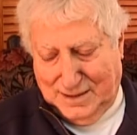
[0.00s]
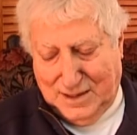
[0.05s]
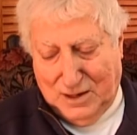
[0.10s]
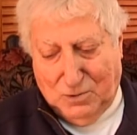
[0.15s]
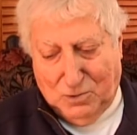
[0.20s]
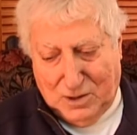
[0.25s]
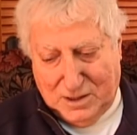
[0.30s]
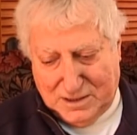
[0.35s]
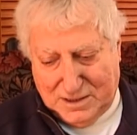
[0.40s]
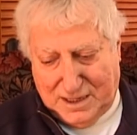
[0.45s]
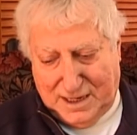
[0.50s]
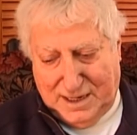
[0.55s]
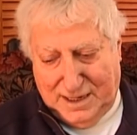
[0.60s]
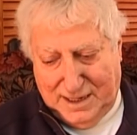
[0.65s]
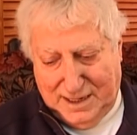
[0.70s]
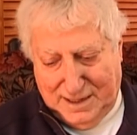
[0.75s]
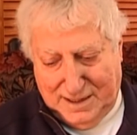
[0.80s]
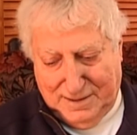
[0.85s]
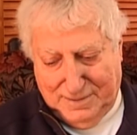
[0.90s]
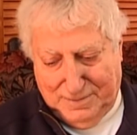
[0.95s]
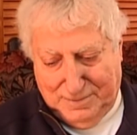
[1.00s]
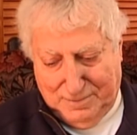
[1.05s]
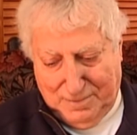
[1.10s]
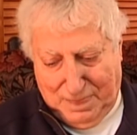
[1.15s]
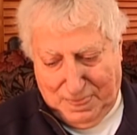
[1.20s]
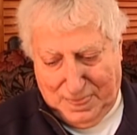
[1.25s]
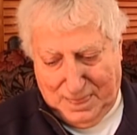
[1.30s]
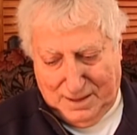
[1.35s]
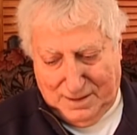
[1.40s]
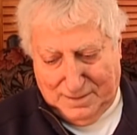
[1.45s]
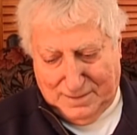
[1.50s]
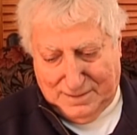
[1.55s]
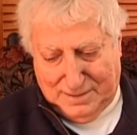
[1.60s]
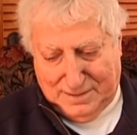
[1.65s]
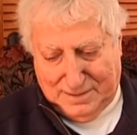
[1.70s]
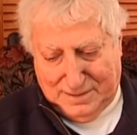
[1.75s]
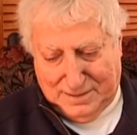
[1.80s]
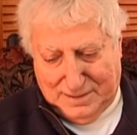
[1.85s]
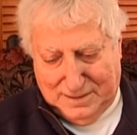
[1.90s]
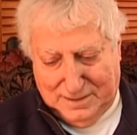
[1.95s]
There was a
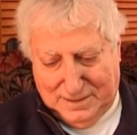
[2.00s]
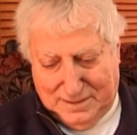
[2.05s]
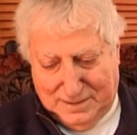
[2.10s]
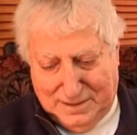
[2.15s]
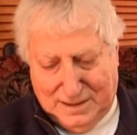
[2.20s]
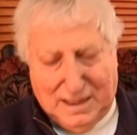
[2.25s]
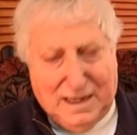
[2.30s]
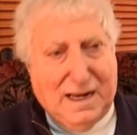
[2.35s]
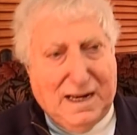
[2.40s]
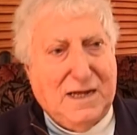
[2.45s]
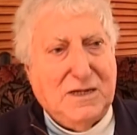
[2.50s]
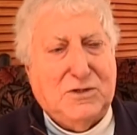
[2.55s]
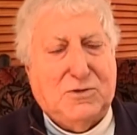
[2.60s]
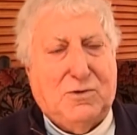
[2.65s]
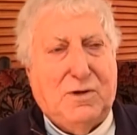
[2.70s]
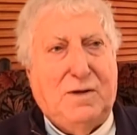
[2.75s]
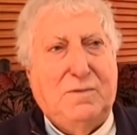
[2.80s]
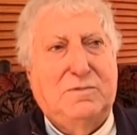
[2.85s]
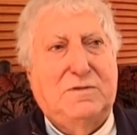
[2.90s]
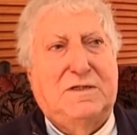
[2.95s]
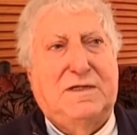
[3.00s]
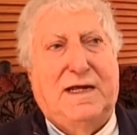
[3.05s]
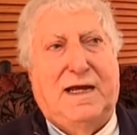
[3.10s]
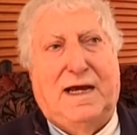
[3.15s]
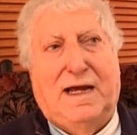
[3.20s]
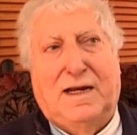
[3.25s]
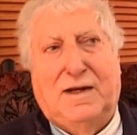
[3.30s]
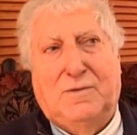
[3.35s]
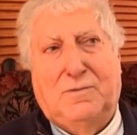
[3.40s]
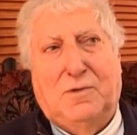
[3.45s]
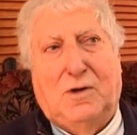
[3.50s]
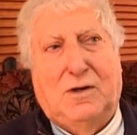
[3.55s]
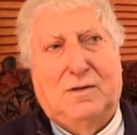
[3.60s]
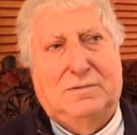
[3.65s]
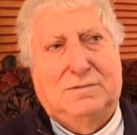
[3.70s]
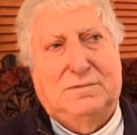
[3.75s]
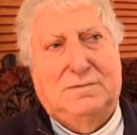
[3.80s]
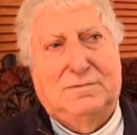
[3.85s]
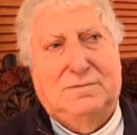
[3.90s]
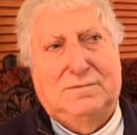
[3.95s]
little ice cream stand
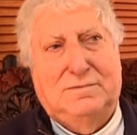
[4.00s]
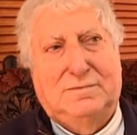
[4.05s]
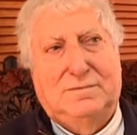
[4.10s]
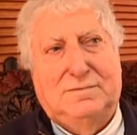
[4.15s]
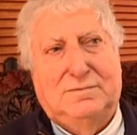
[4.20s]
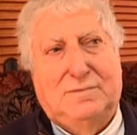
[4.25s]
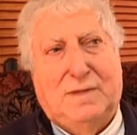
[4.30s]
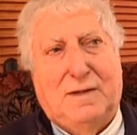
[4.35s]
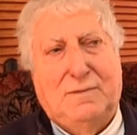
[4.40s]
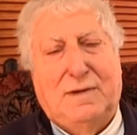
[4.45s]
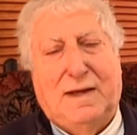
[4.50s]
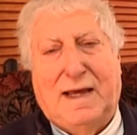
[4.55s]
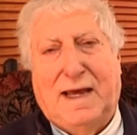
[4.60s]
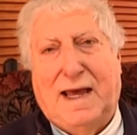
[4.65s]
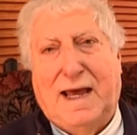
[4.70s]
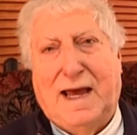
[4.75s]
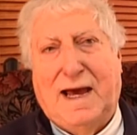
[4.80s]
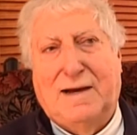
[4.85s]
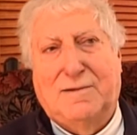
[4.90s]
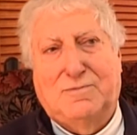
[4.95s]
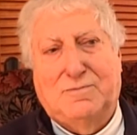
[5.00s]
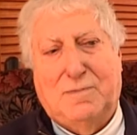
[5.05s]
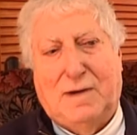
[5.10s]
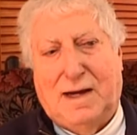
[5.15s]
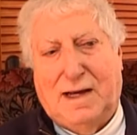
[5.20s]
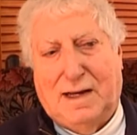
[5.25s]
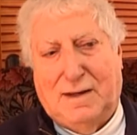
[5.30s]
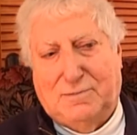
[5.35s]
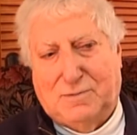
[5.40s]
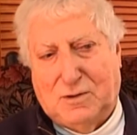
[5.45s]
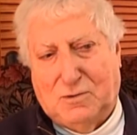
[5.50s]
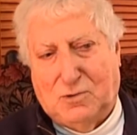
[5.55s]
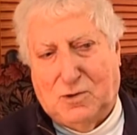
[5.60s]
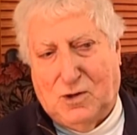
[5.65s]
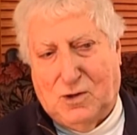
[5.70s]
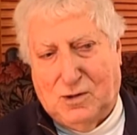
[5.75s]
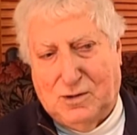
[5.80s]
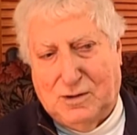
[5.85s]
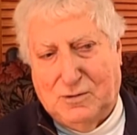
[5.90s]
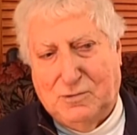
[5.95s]
about maybe a half mile up the
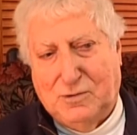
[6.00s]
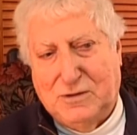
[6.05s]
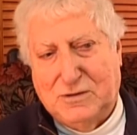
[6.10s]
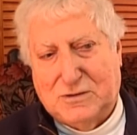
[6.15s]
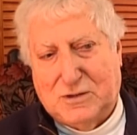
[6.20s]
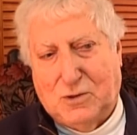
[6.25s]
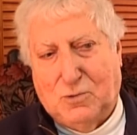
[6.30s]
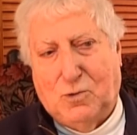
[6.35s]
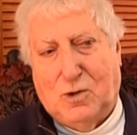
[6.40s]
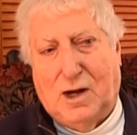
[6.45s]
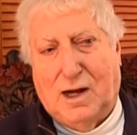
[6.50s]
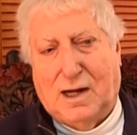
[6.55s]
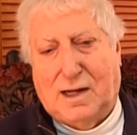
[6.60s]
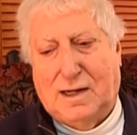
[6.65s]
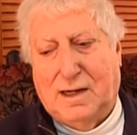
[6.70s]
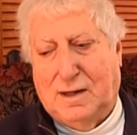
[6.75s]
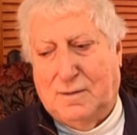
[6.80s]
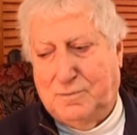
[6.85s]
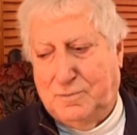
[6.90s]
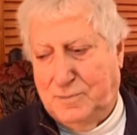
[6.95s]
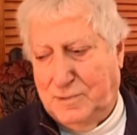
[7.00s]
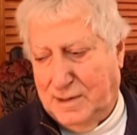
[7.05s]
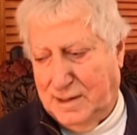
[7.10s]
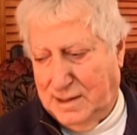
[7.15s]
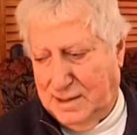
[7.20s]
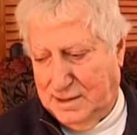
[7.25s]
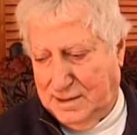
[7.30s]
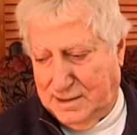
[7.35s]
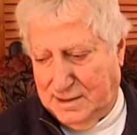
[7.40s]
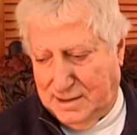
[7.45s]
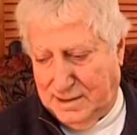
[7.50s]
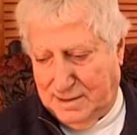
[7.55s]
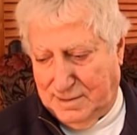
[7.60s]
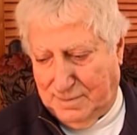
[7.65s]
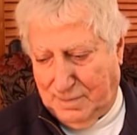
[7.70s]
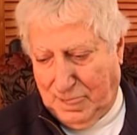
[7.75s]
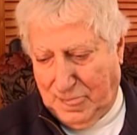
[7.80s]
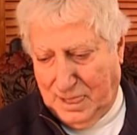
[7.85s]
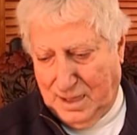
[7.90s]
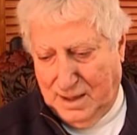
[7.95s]
road, and we used to walk up and
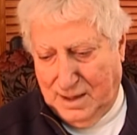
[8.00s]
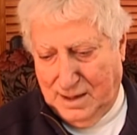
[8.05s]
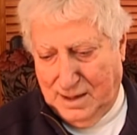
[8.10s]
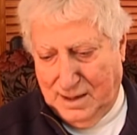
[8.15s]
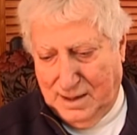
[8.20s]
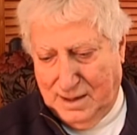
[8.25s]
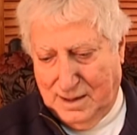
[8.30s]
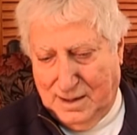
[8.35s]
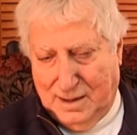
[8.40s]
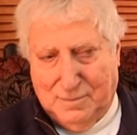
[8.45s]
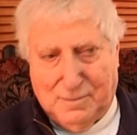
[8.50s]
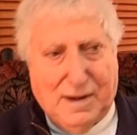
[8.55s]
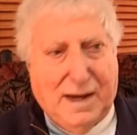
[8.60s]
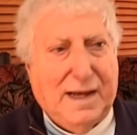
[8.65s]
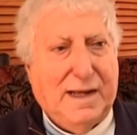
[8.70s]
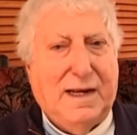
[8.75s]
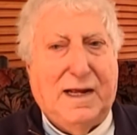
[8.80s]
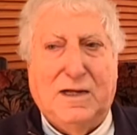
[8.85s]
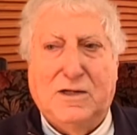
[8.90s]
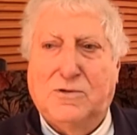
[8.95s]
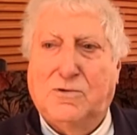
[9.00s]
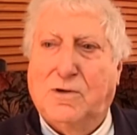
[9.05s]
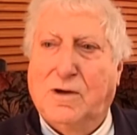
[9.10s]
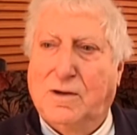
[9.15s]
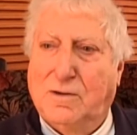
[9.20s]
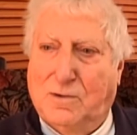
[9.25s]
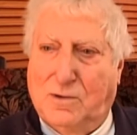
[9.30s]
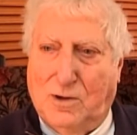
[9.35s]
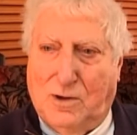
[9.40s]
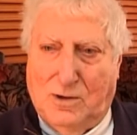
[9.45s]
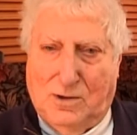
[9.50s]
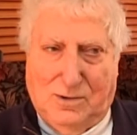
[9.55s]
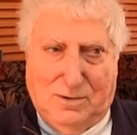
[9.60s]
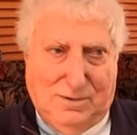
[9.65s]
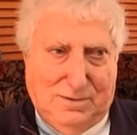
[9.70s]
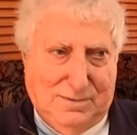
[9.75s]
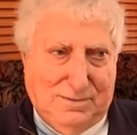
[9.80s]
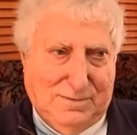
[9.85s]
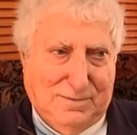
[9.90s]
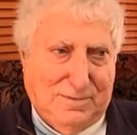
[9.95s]
buy an ice cream
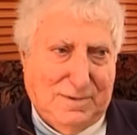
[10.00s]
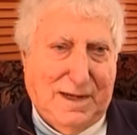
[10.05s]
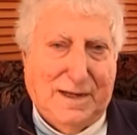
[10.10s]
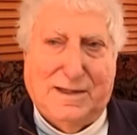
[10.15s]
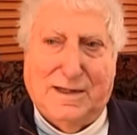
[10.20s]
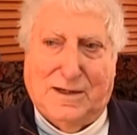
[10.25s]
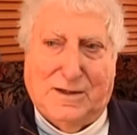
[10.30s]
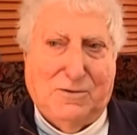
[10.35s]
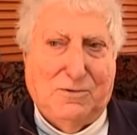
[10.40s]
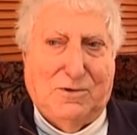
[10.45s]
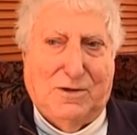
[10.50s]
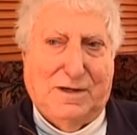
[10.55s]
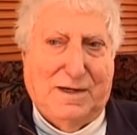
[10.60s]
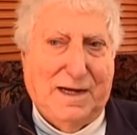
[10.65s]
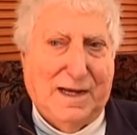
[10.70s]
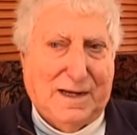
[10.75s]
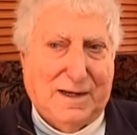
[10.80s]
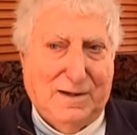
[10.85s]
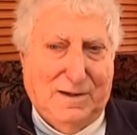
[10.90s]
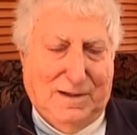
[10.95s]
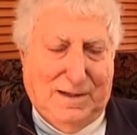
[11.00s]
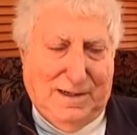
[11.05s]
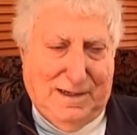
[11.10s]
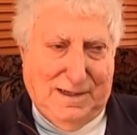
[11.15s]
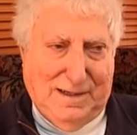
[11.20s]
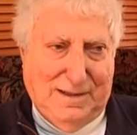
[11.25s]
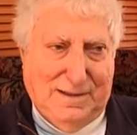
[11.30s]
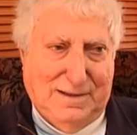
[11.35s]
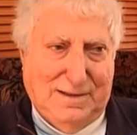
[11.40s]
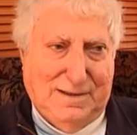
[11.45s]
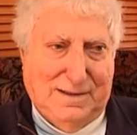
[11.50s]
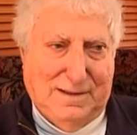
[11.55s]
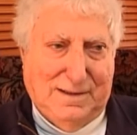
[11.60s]
cone. I think they were a nickel then.